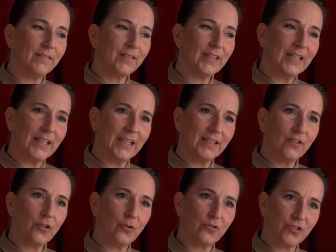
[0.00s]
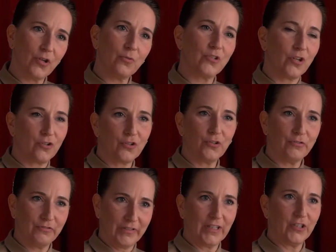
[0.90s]
getting those notes under your
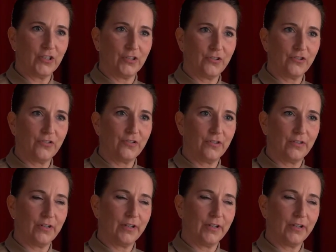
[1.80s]
fingers